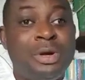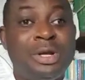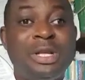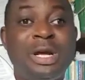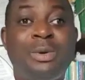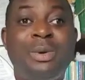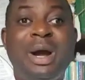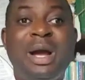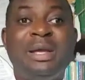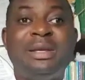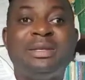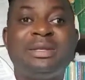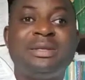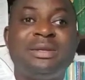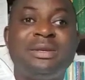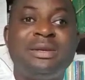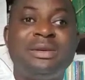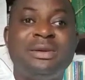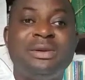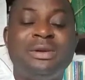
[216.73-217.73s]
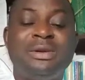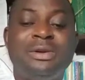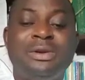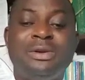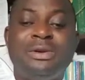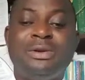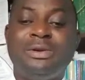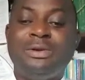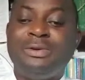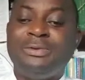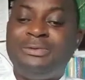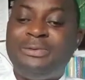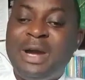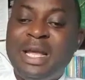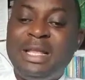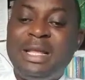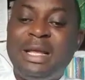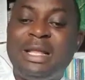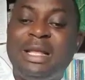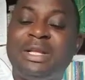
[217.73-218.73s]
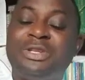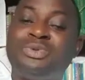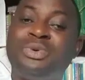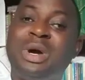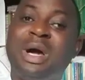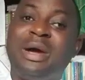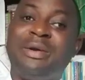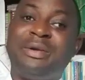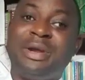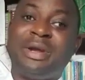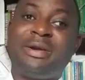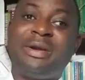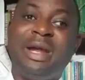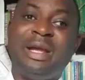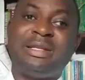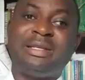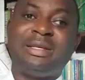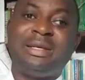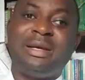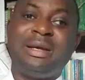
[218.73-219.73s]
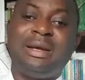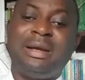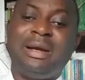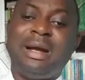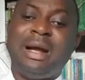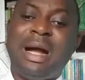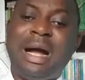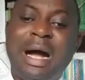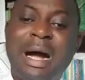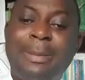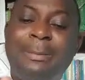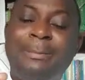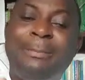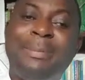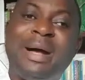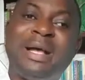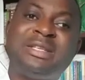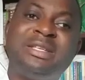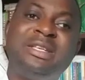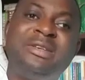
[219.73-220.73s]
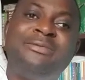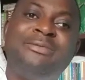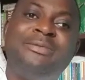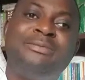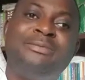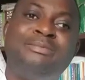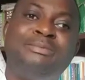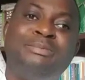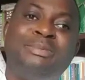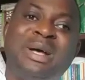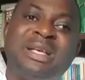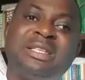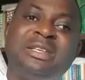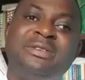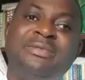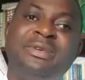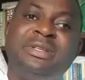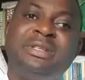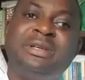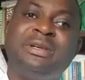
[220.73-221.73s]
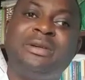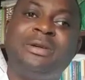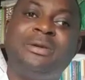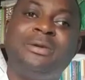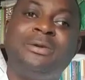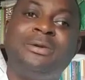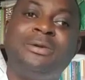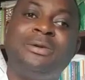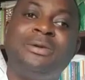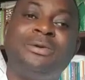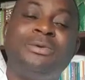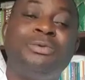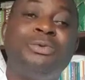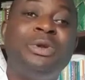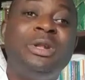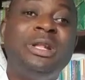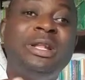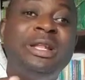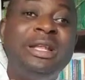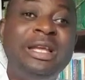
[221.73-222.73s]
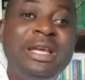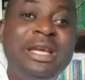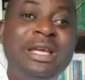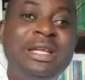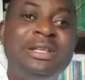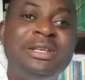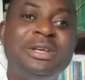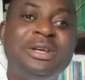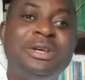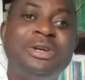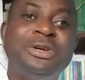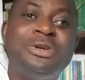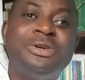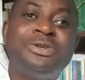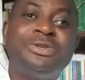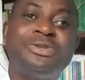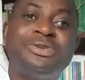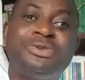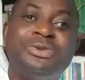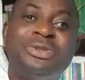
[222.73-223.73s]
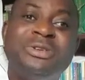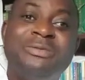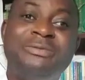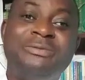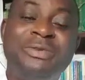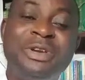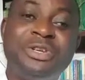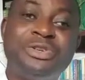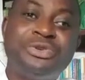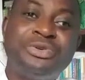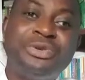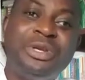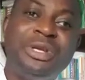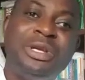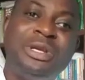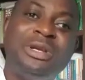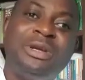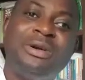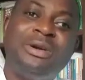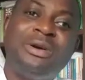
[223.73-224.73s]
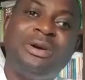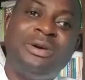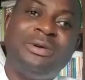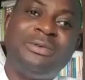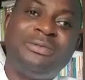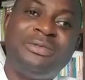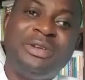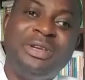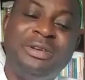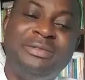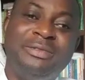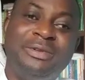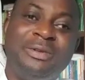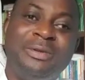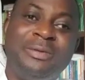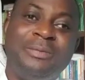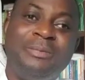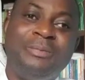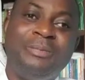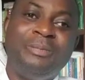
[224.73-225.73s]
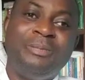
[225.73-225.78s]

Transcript: Otherwise, we will find out that to our regret, our passivity will lead to the victory of evil.